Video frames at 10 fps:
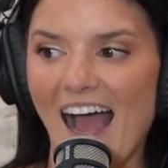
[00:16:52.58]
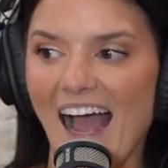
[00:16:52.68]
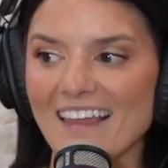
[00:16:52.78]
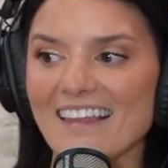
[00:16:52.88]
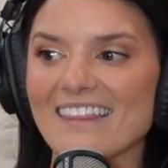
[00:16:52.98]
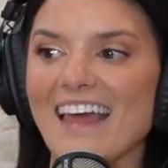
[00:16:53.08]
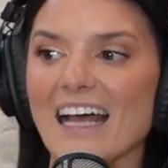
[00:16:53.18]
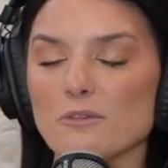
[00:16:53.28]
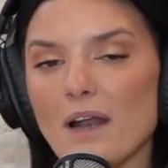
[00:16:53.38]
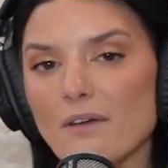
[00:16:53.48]
I think
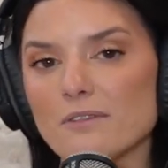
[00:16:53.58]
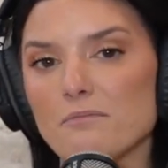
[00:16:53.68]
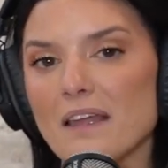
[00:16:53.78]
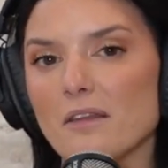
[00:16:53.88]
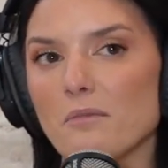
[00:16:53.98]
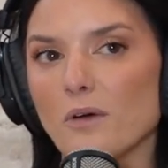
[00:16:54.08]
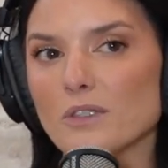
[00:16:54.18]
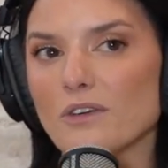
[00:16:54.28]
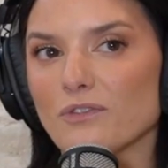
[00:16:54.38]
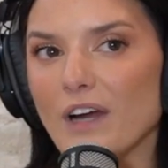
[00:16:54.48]
that's what I was been the
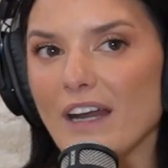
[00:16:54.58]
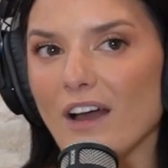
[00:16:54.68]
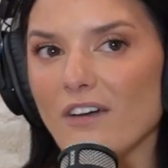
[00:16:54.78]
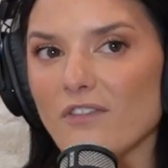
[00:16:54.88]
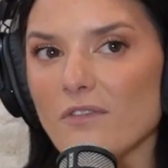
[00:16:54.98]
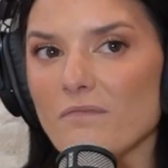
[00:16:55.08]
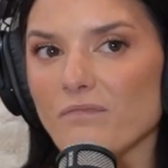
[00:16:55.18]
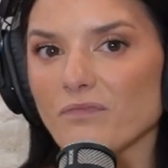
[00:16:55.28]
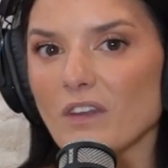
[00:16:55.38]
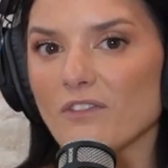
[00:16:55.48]
most afraid of
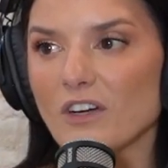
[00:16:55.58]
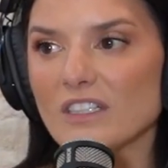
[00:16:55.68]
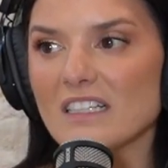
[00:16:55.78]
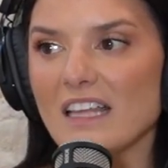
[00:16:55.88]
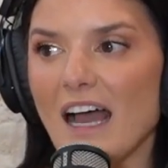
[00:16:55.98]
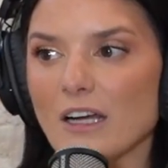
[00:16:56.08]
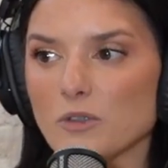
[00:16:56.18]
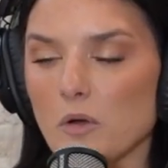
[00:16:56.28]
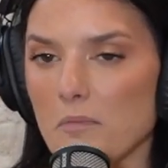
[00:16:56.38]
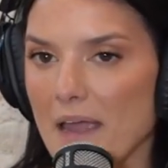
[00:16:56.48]
versus the
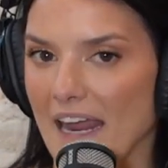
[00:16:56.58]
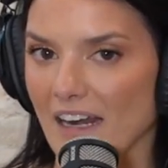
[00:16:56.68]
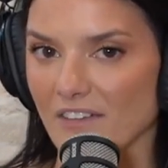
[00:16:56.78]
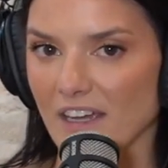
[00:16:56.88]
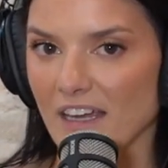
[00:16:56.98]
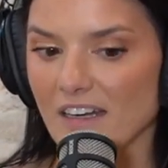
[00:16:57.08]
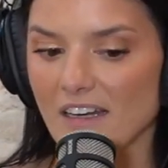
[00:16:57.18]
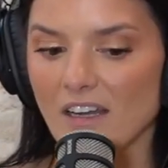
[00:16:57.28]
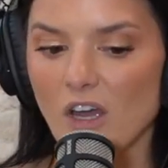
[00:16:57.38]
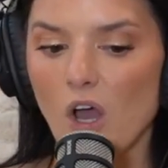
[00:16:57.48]
actual pain of it.
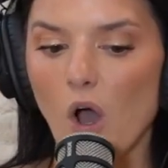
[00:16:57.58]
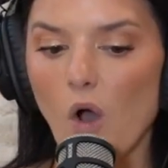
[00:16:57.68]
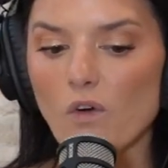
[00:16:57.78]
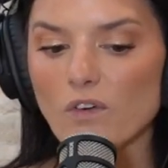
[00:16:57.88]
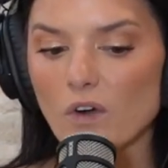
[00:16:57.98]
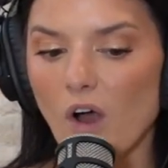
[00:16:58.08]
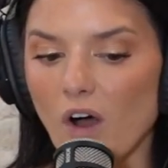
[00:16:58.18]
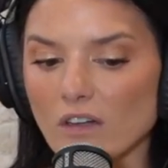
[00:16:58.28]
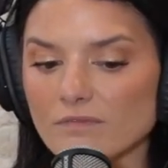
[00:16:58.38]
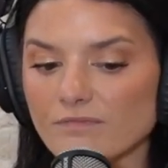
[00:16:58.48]

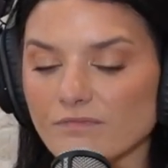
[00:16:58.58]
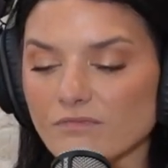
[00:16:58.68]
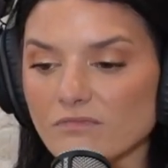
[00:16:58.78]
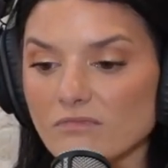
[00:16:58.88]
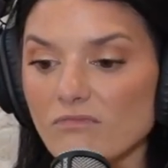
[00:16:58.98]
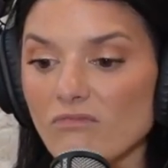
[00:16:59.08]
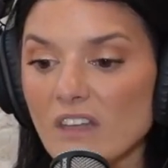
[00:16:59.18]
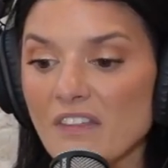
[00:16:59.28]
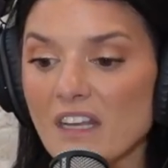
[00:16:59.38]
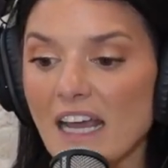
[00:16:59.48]
Overall,
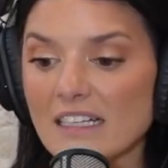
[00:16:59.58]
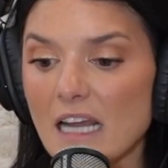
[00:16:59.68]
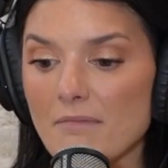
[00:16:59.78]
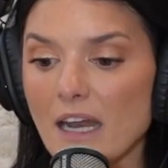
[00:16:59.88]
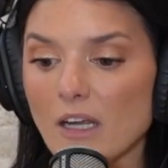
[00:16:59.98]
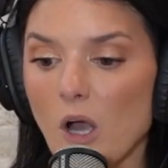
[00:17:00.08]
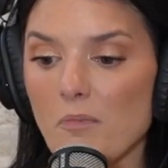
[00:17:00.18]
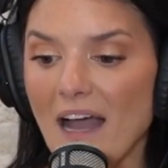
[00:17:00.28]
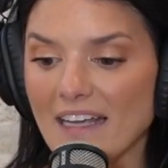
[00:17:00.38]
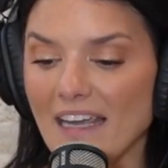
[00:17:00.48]
the next time that I go
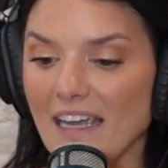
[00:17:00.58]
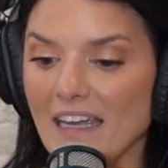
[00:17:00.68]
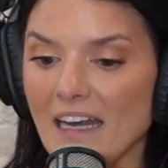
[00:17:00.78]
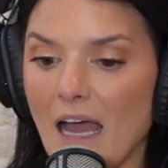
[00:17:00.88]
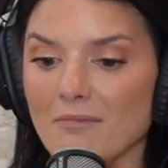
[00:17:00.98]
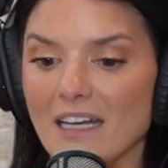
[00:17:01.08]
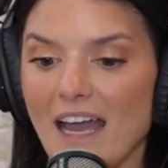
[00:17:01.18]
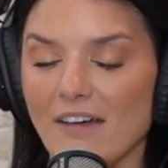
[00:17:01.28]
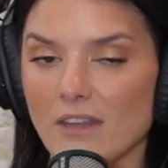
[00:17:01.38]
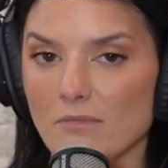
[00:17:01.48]
back in, I'm going to
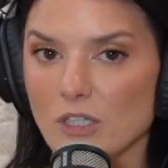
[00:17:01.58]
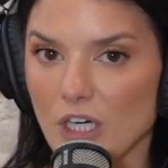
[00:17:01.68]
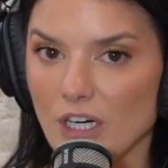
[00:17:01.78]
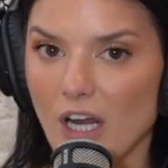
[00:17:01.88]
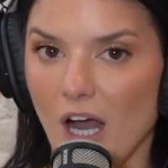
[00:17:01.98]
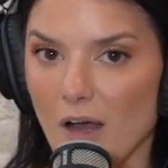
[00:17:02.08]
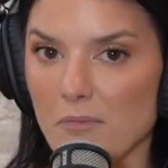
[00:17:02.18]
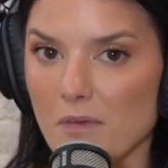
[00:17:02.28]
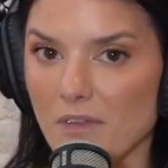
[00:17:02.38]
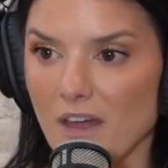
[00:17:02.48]
have them turn
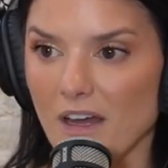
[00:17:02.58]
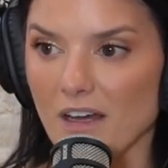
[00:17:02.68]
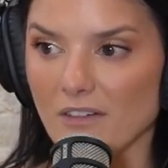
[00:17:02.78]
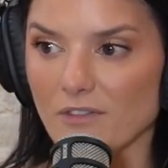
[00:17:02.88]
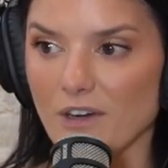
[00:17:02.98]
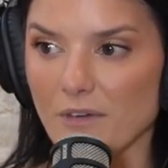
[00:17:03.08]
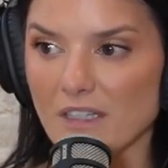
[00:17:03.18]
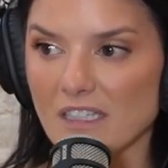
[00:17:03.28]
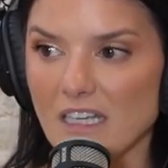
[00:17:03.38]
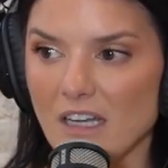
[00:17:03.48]
up the
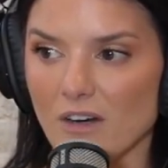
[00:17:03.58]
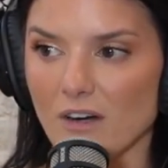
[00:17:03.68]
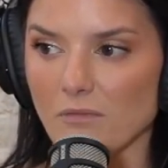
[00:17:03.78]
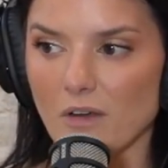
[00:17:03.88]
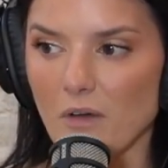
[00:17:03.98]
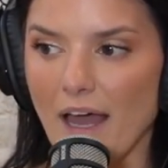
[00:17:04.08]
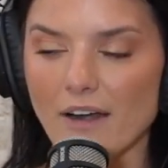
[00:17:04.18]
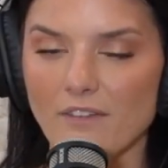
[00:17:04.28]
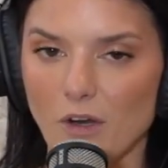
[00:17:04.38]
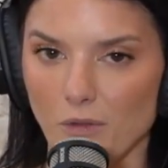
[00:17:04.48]
frequency, or I
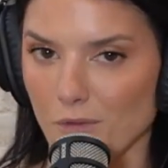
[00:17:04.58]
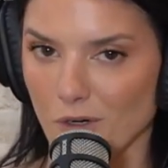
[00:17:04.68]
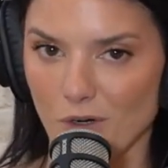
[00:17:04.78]
don't even know the